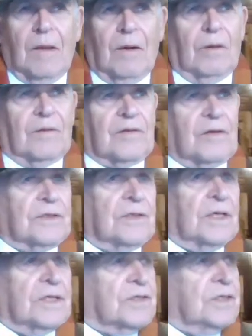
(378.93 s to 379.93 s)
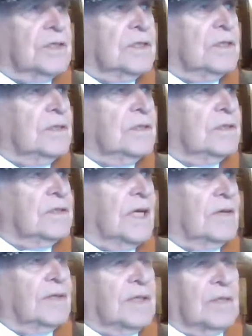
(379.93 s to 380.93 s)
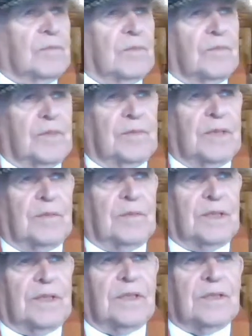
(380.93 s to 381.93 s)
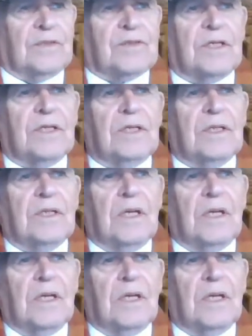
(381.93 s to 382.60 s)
Oh, we got a nice sounding BBB.